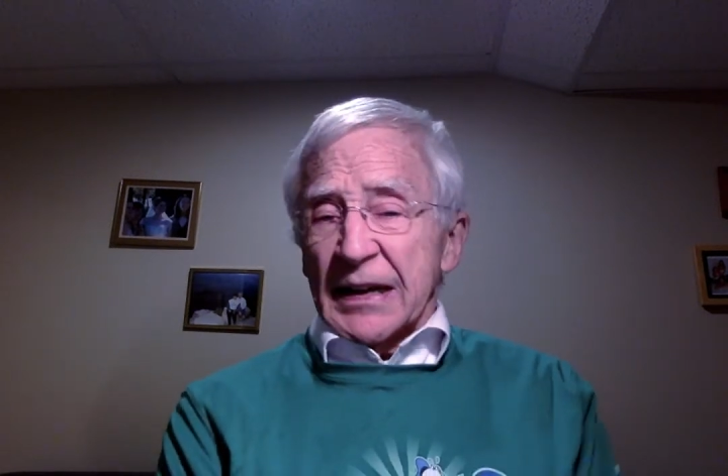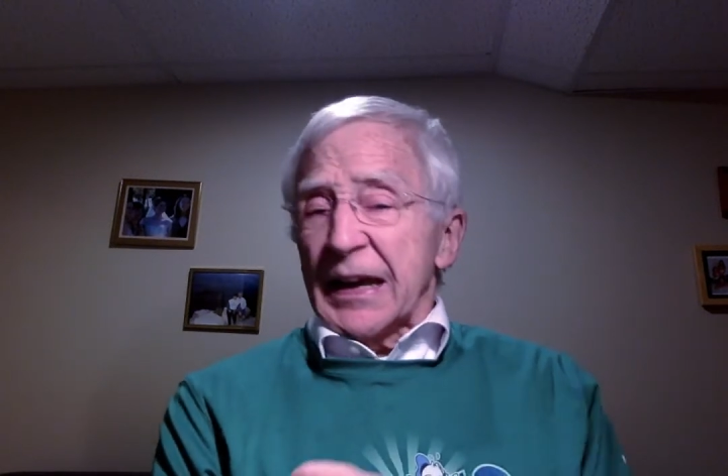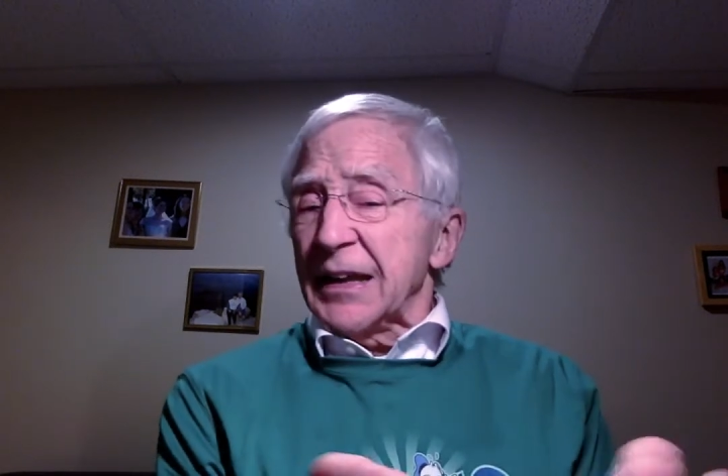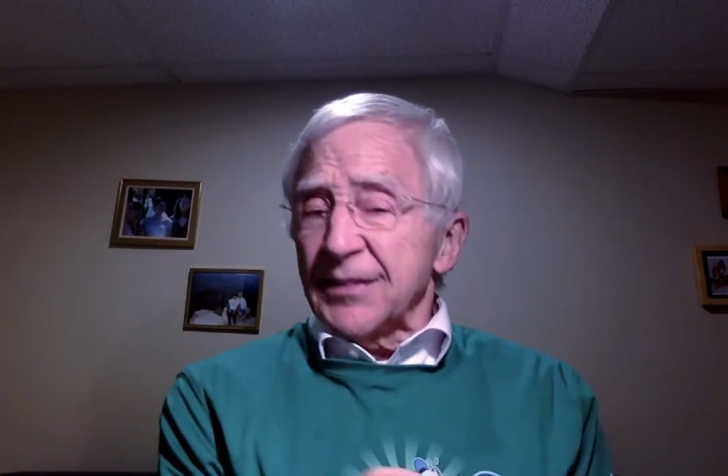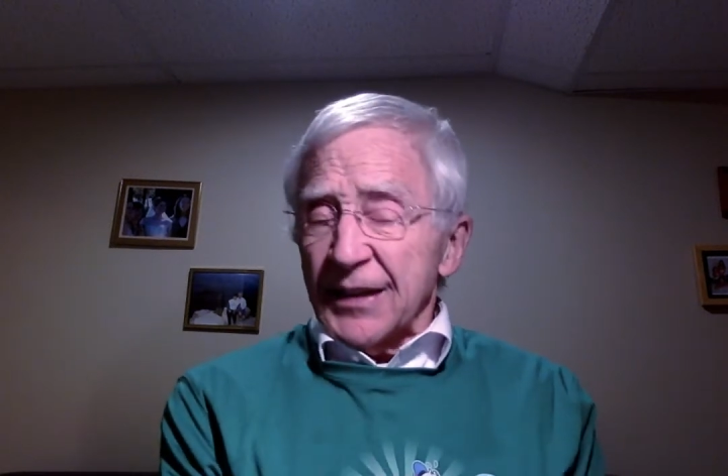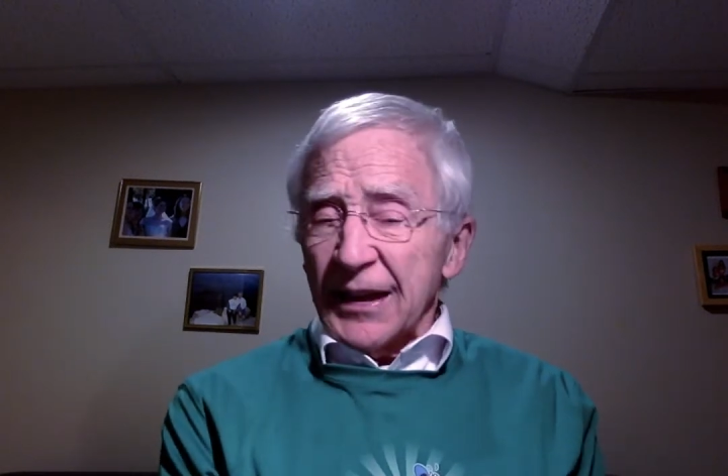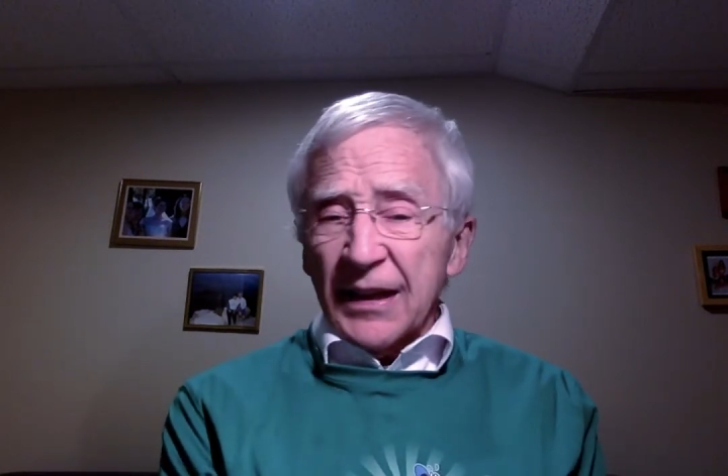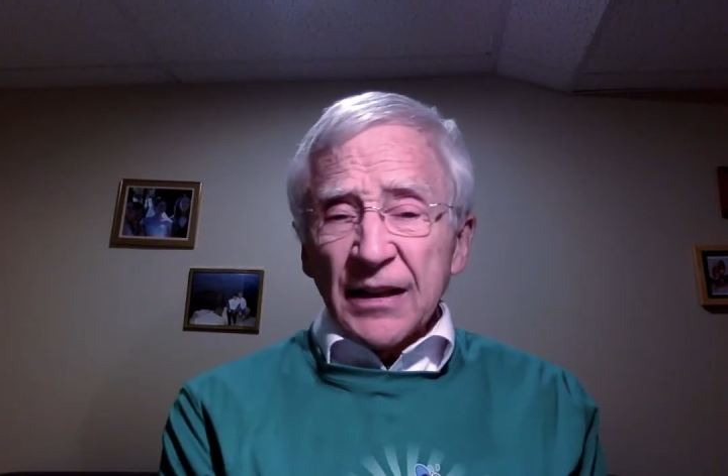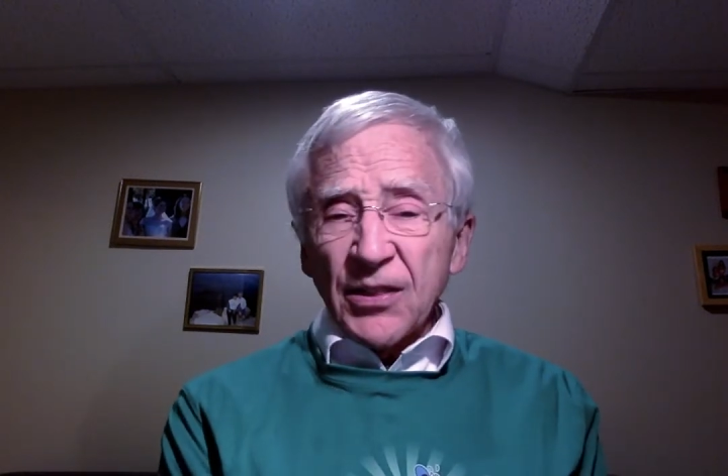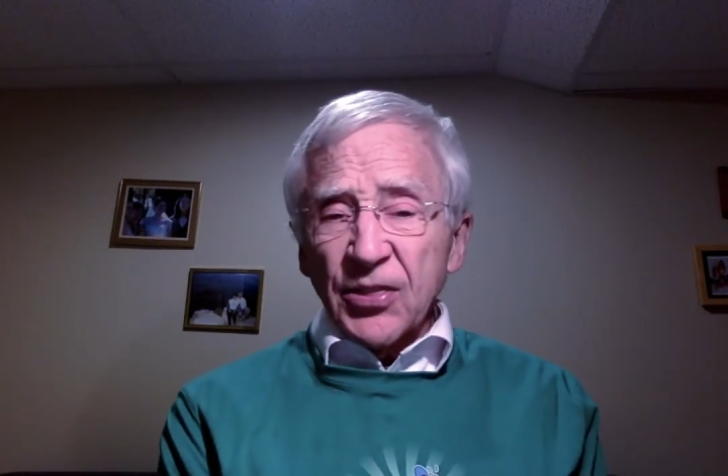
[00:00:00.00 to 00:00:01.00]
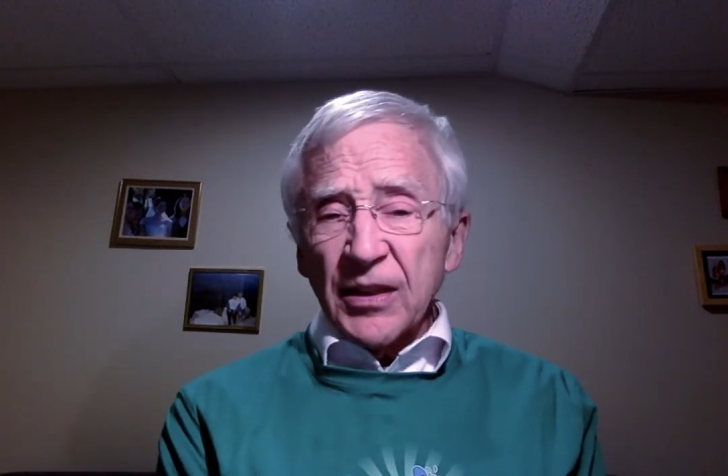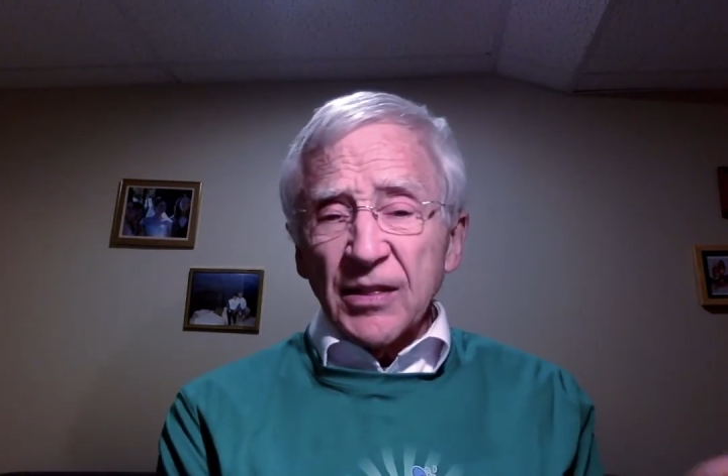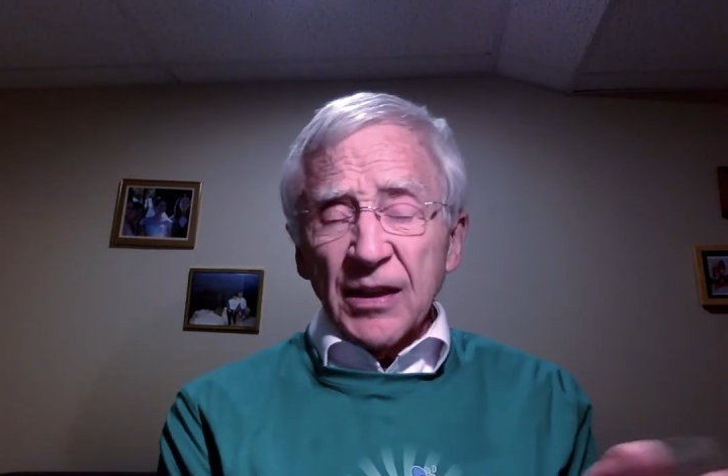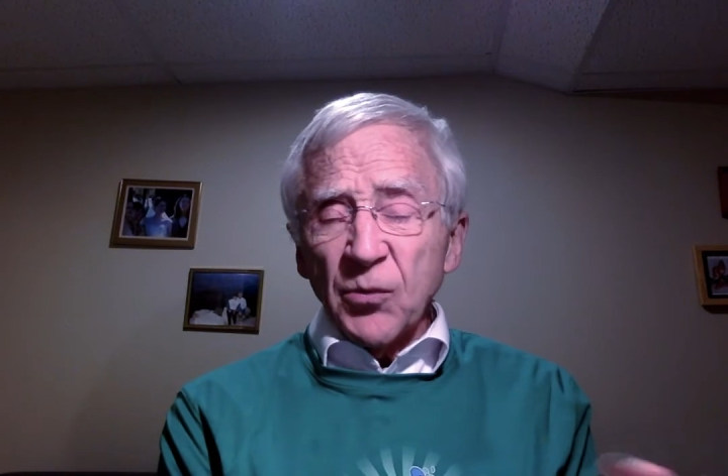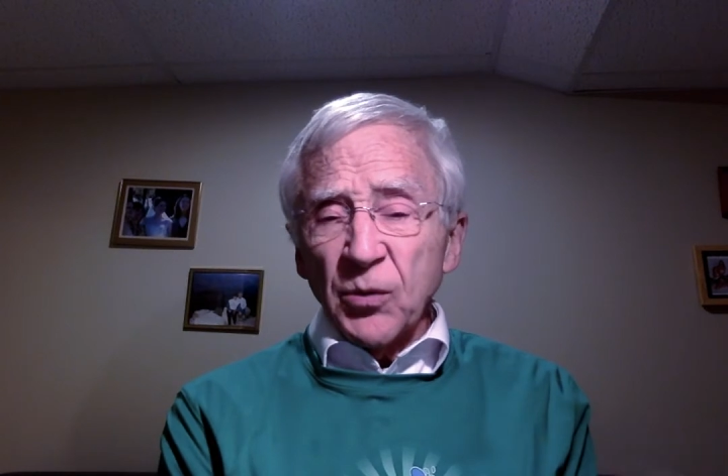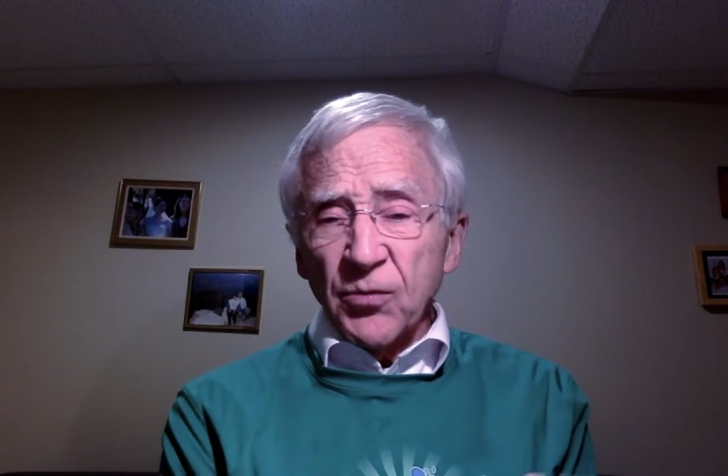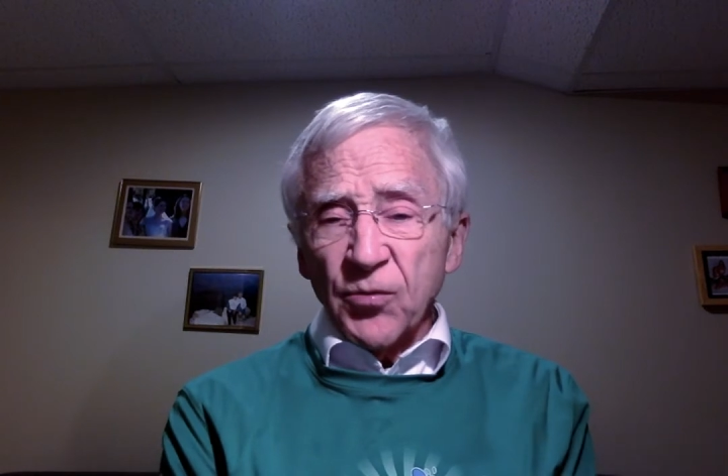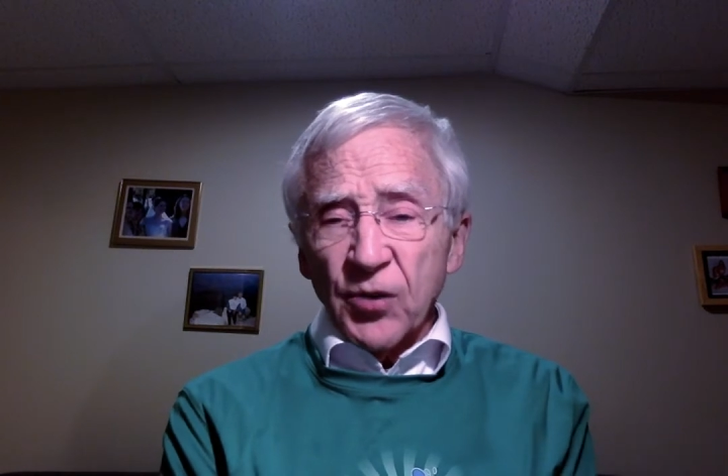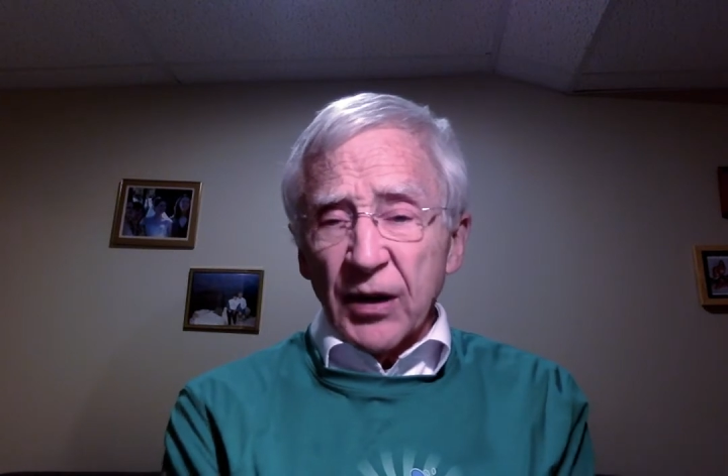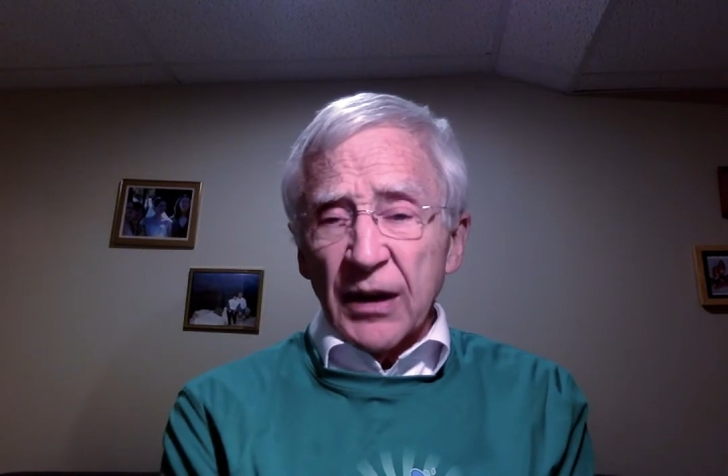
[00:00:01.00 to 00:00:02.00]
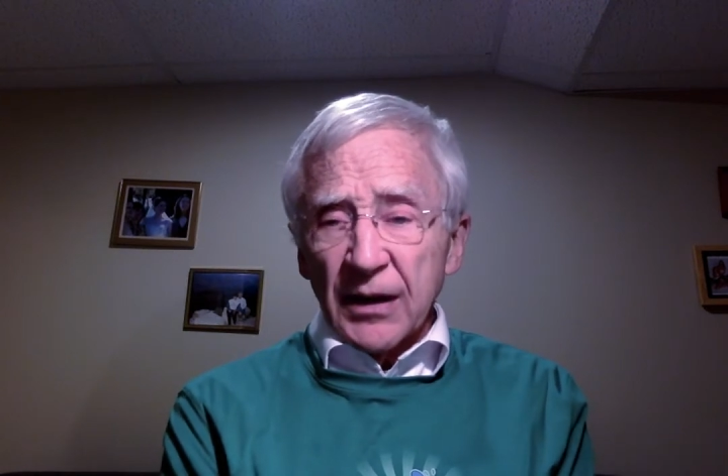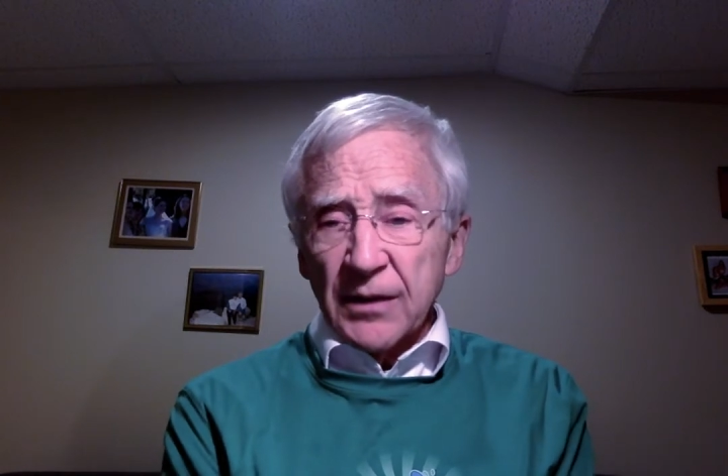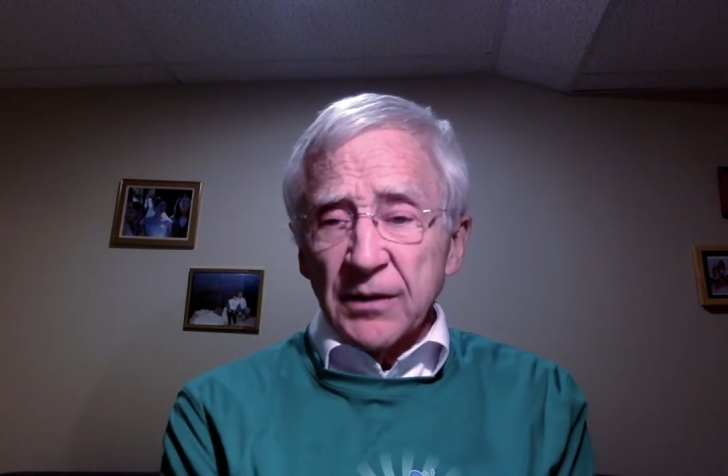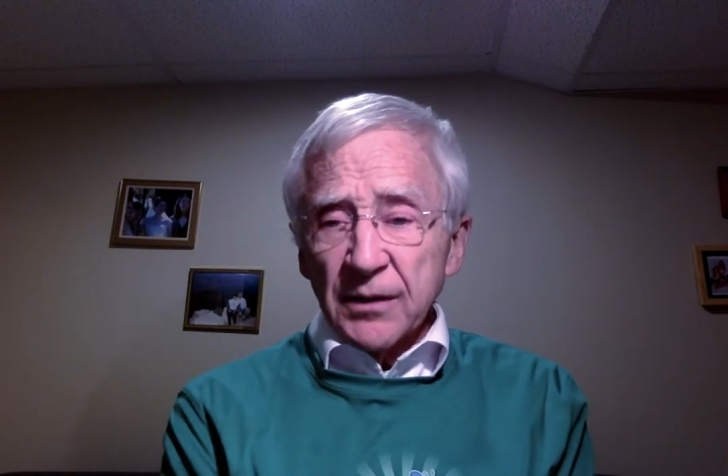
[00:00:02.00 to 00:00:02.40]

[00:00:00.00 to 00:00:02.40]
has anything that we've read